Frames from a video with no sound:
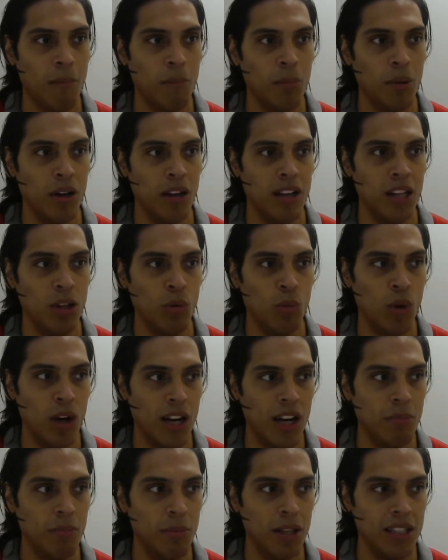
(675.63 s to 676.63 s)
But He
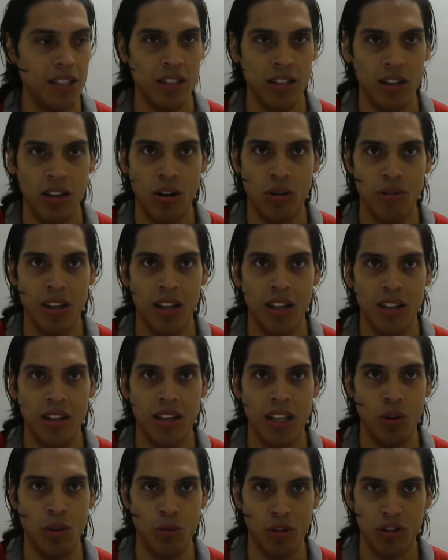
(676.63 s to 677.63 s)
wanted me to know that
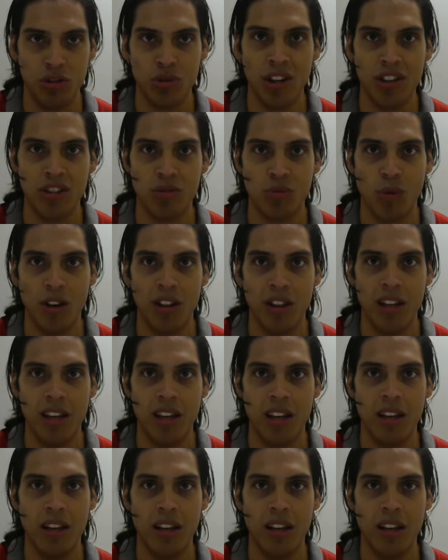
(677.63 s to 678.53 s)
He was trustworthy,